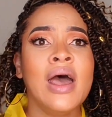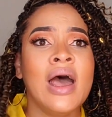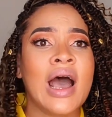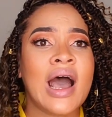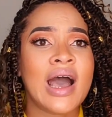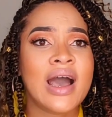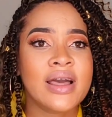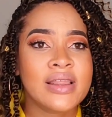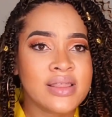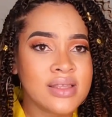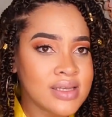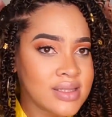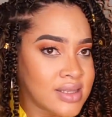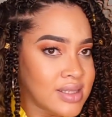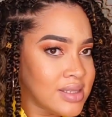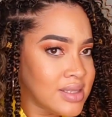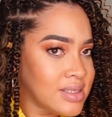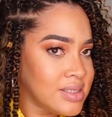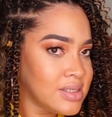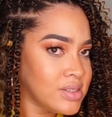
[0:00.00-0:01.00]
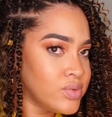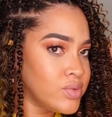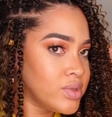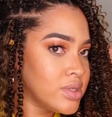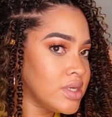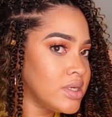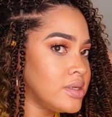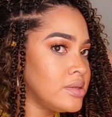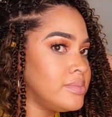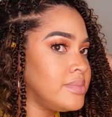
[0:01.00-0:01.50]
I think that this
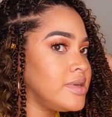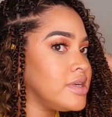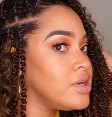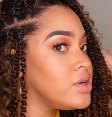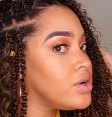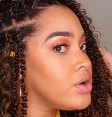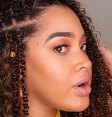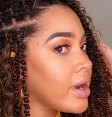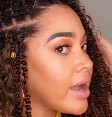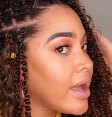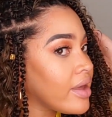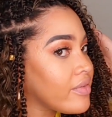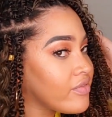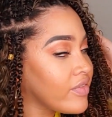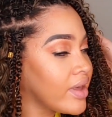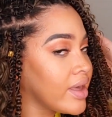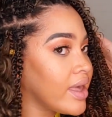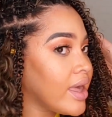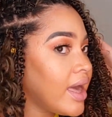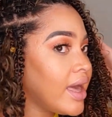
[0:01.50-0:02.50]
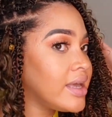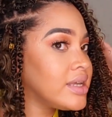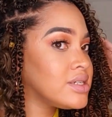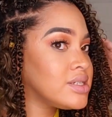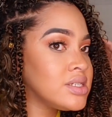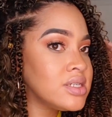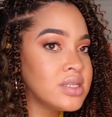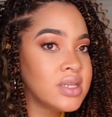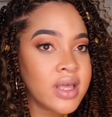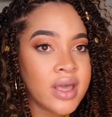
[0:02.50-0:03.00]
could be great
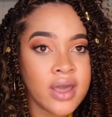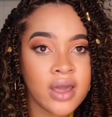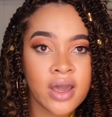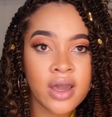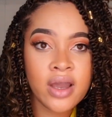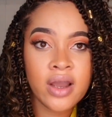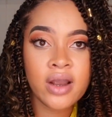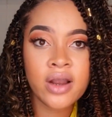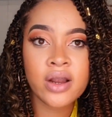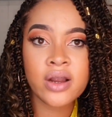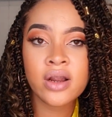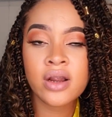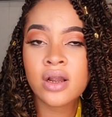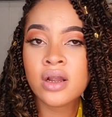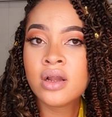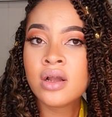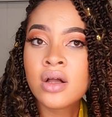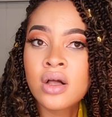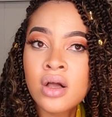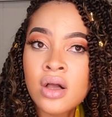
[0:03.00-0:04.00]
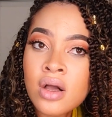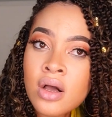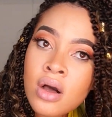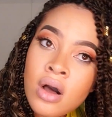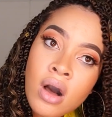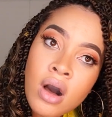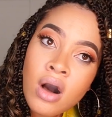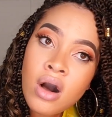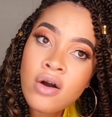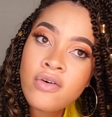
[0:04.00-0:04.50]
vacation hair.
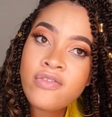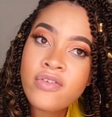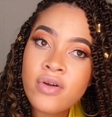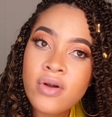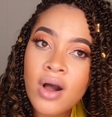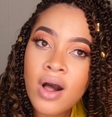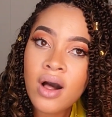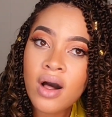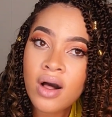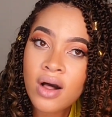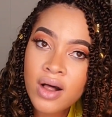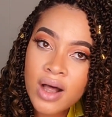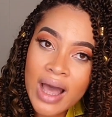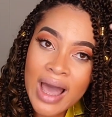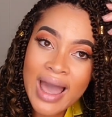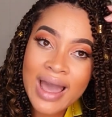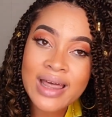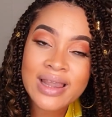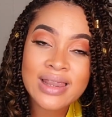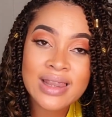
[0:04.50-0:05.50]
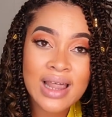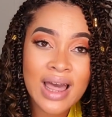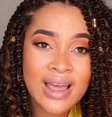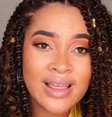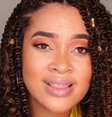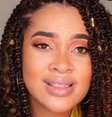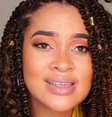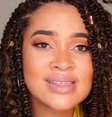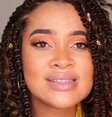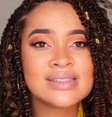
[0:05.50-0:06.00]
Overall, I like
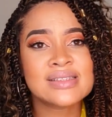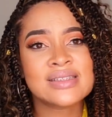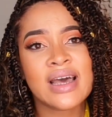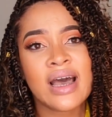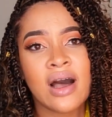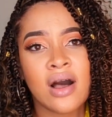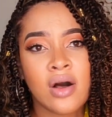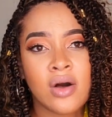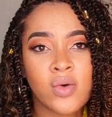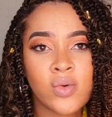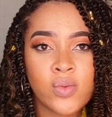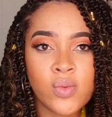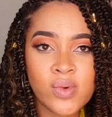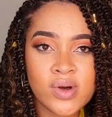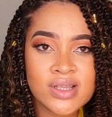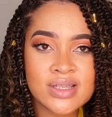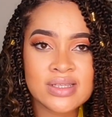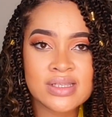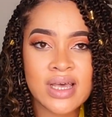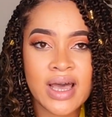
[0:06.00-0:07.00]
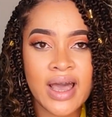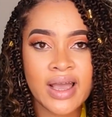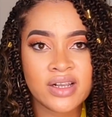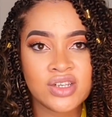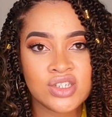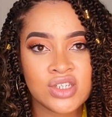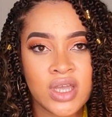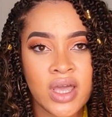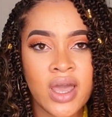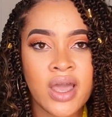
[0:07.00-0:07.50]
this style once I
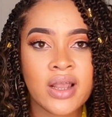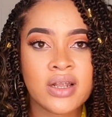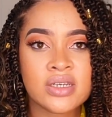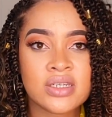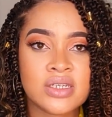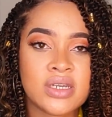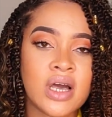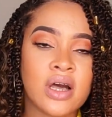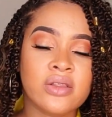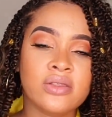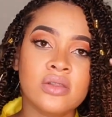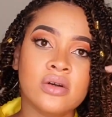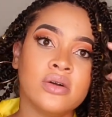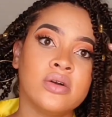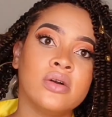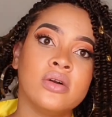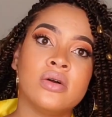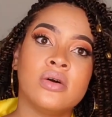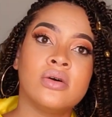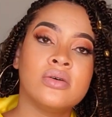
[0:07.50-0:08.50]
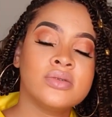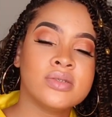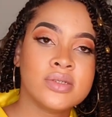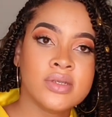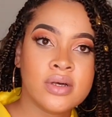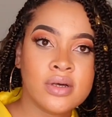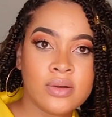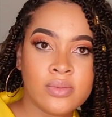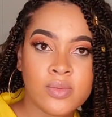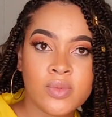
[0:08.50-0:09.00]
changed out the curls
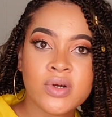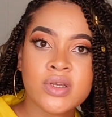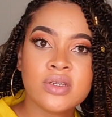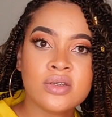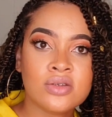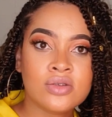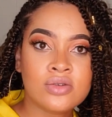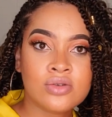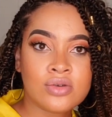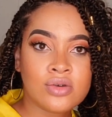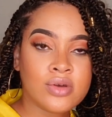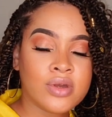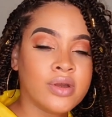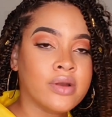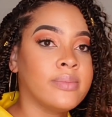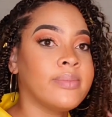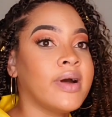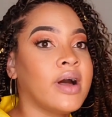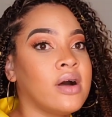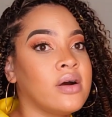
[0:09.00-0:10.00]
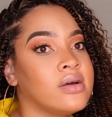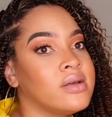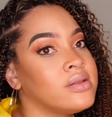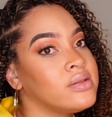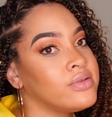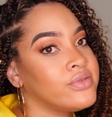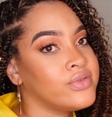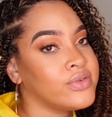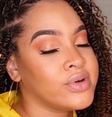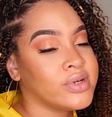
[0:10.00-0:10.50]
some, which you'll hear about in
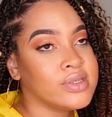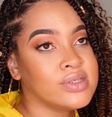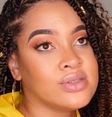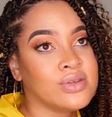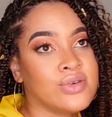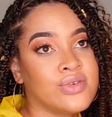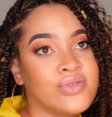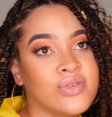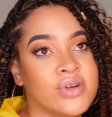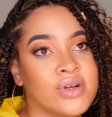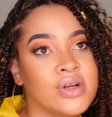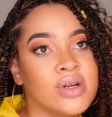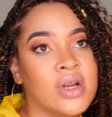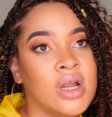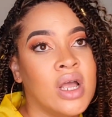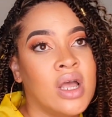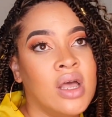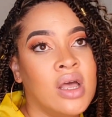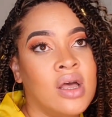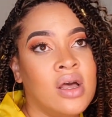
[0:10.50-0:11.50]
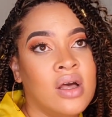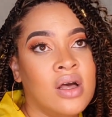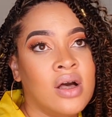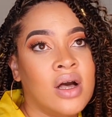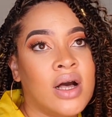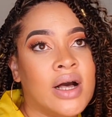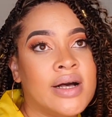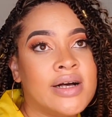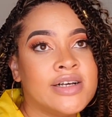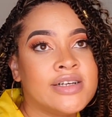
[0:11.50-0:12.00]
the voiceover.
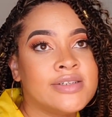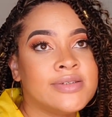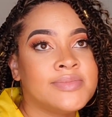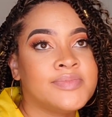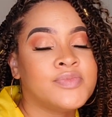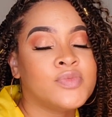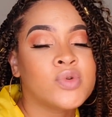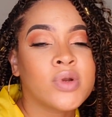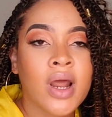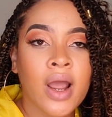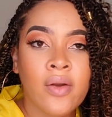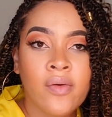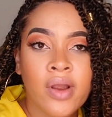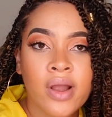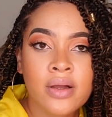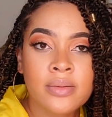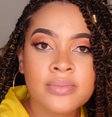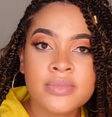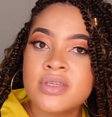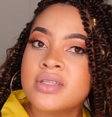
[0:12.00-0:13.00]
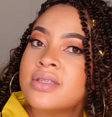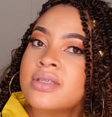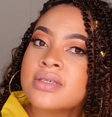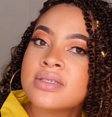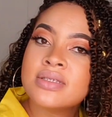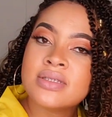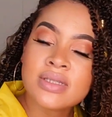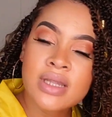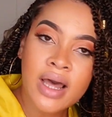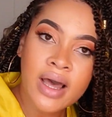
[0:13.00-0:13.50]
Would I recommend
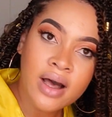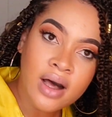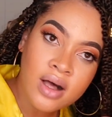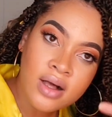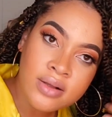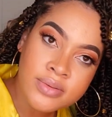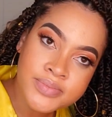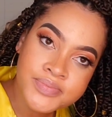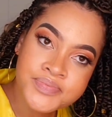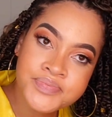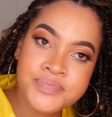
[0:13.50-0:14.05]
this style?